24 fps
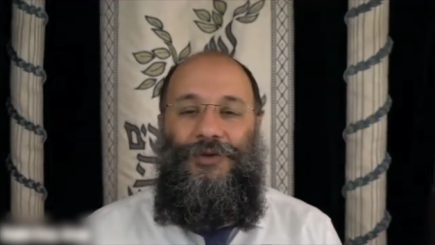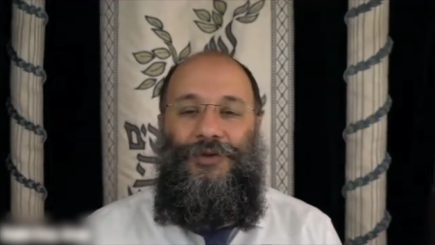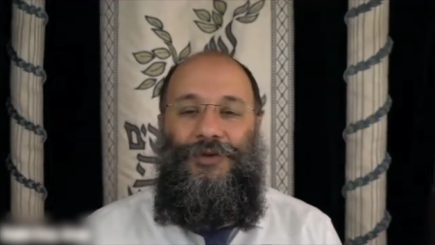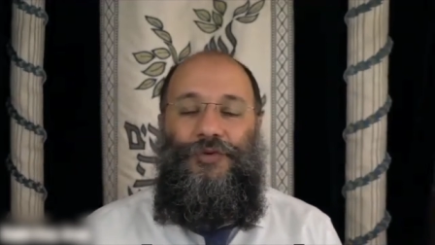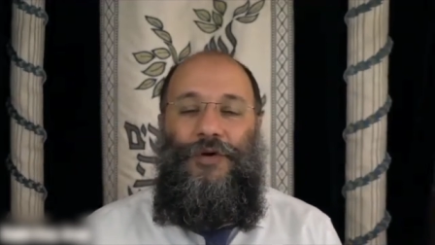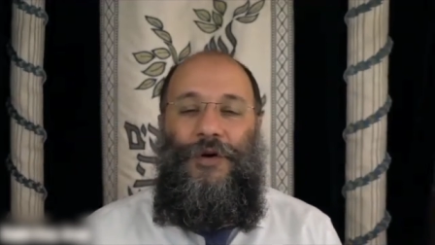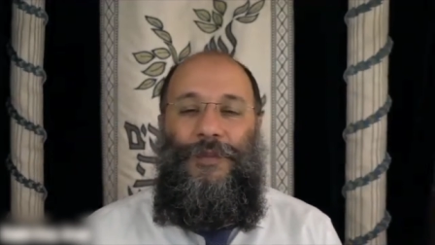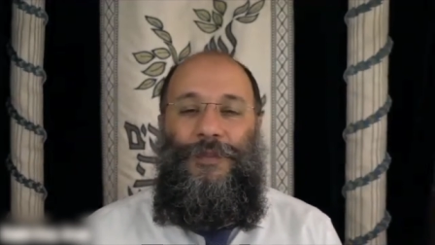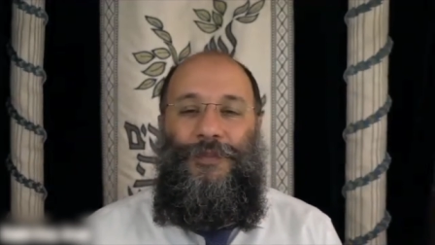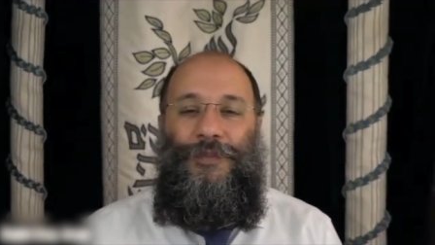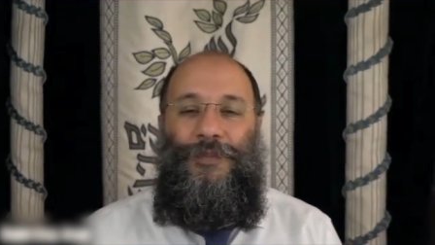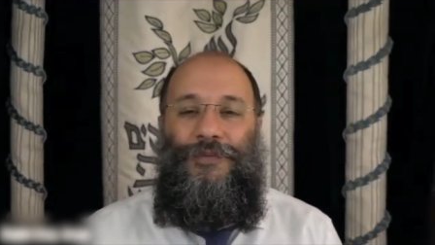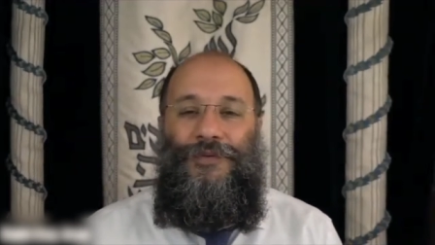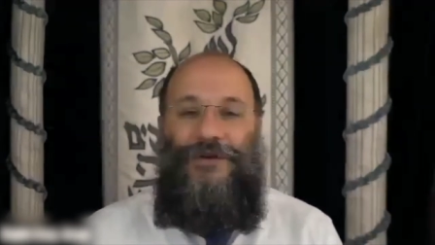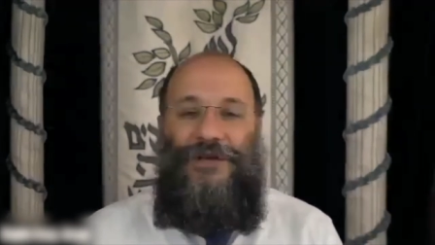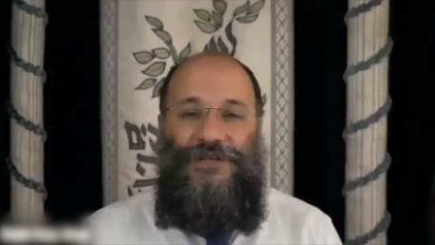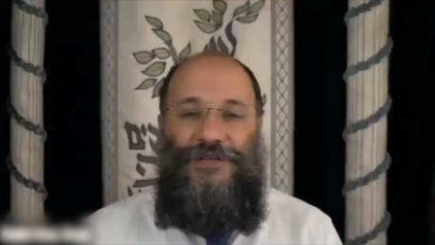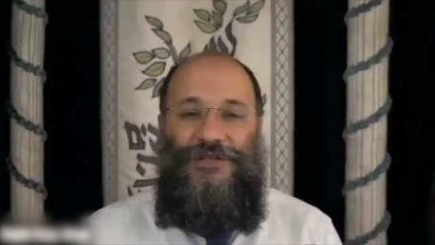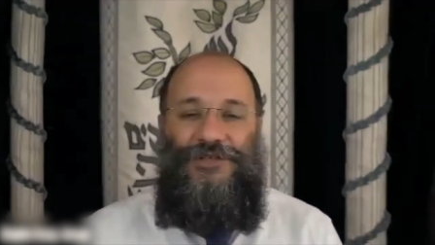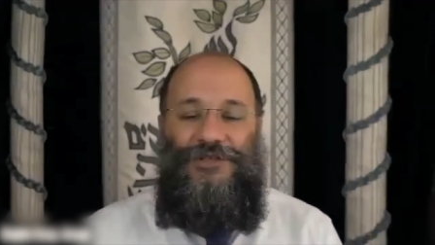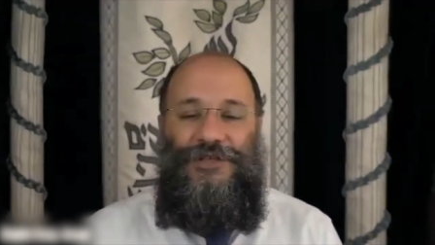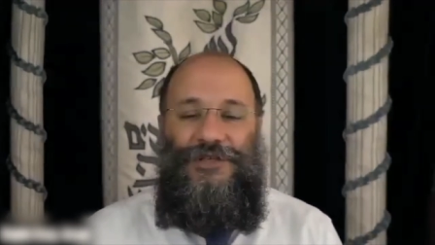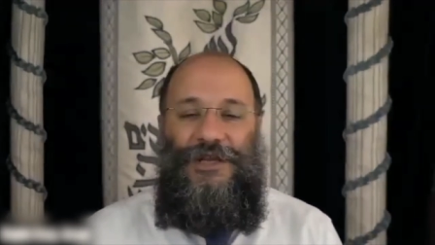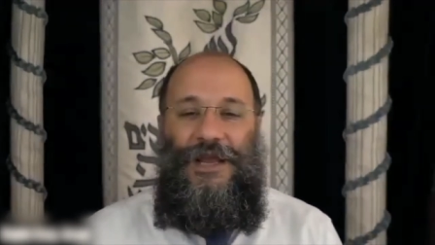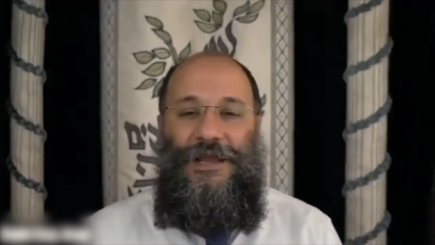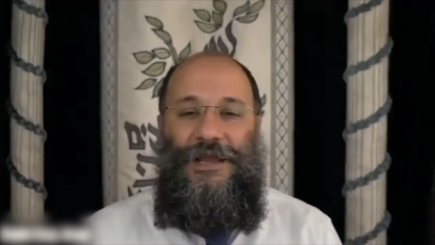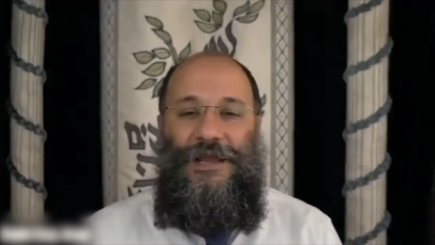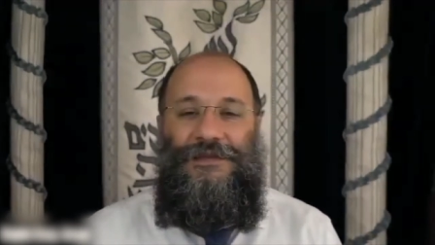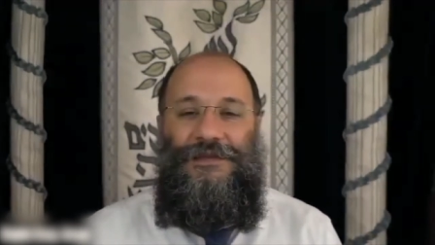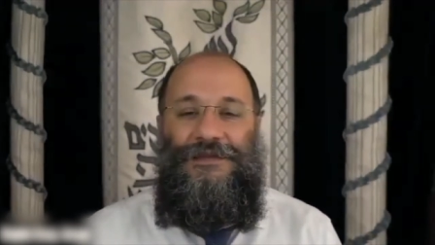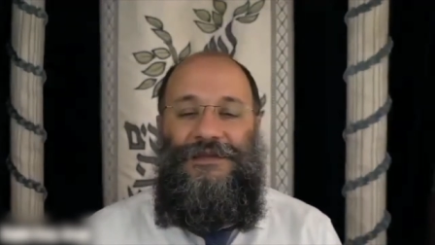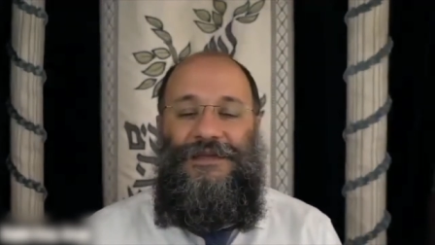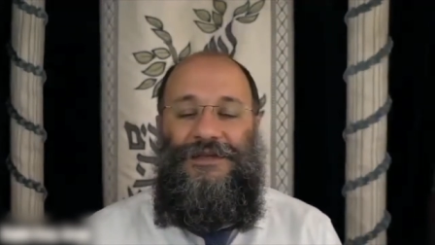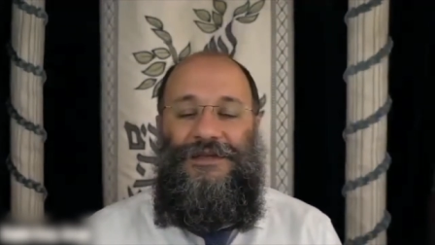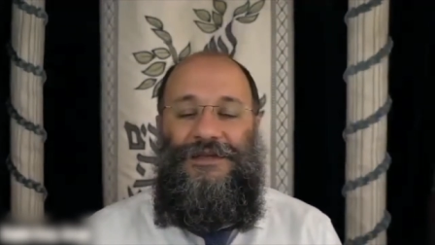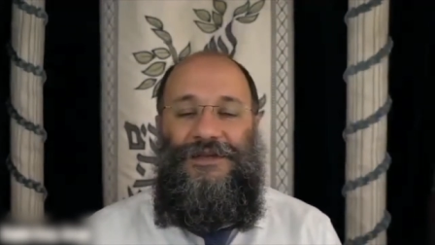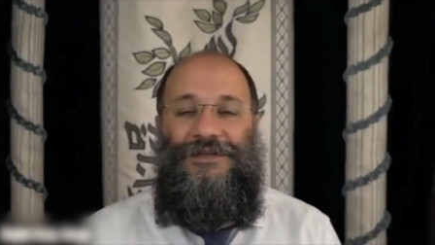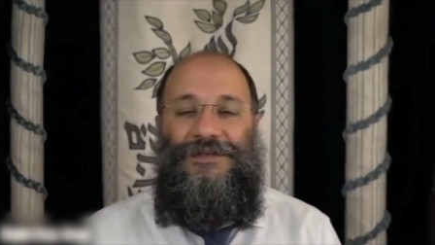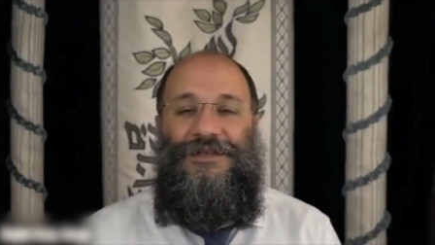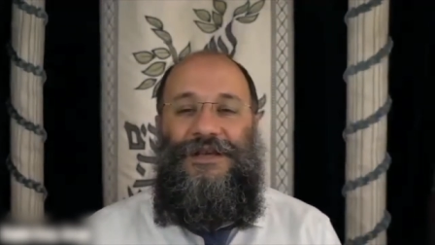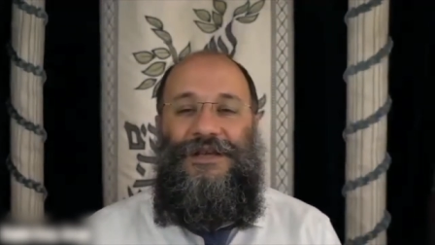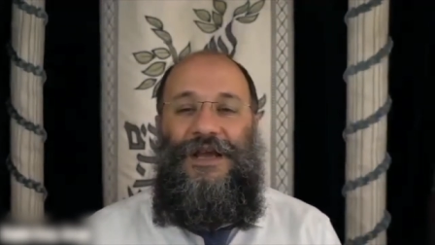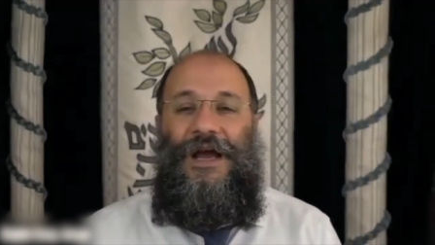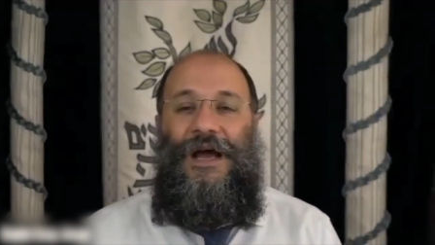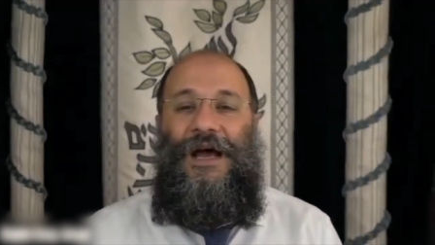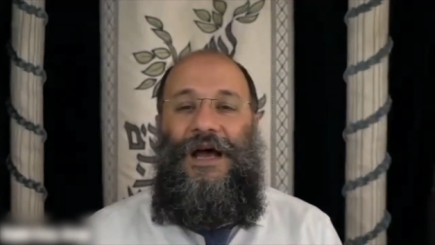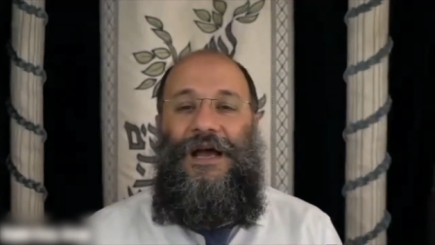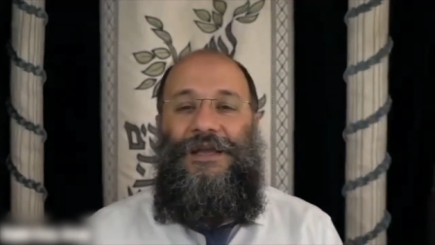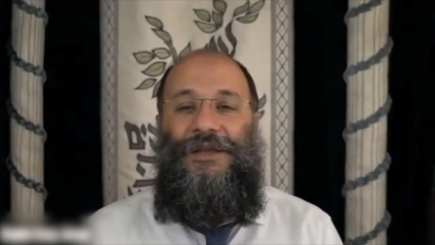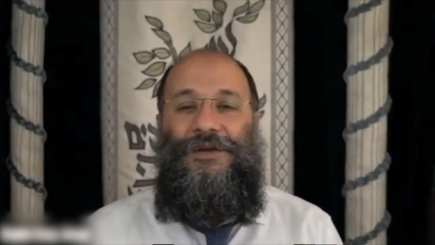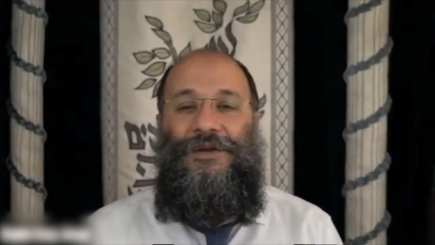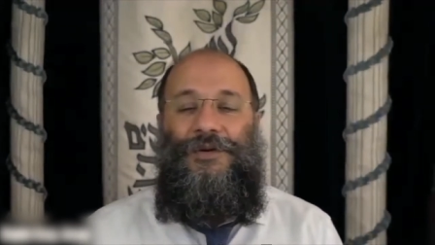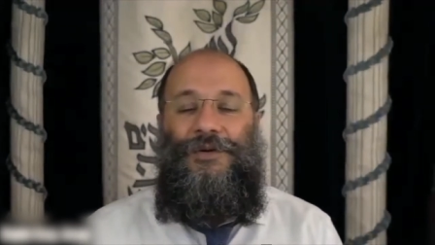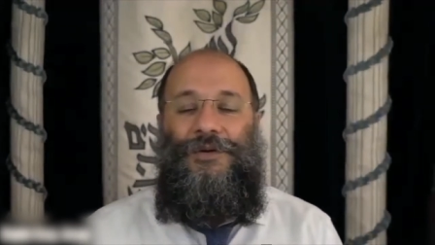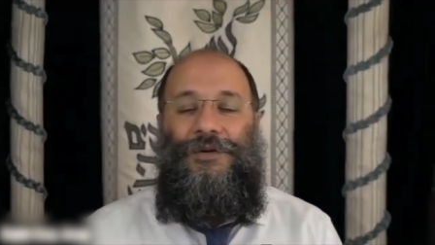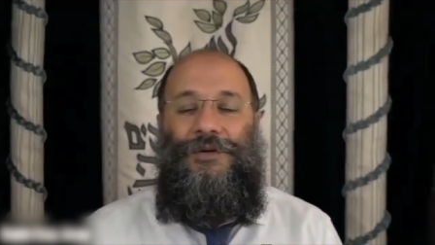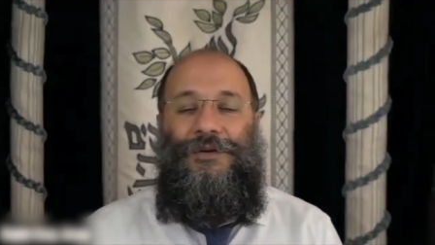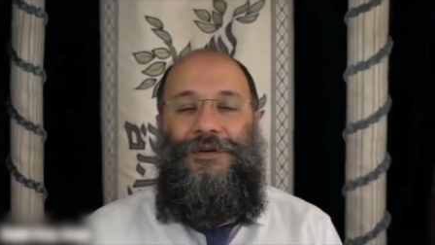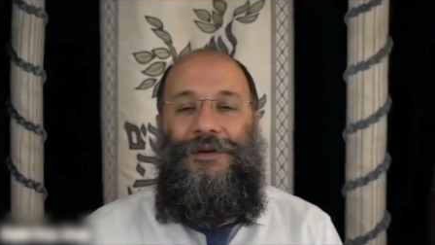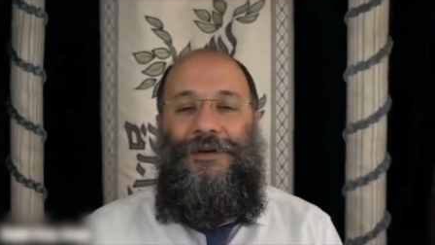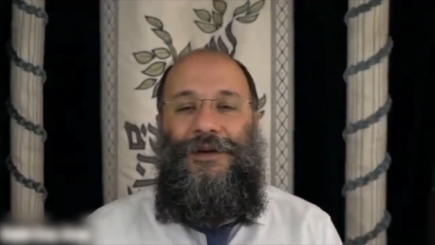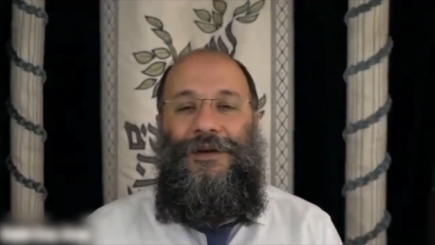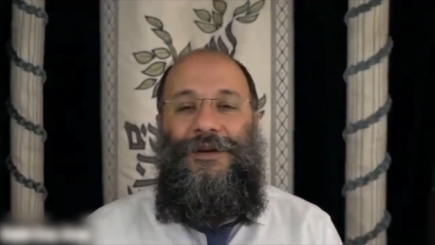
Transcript: to appreciate that there's a higher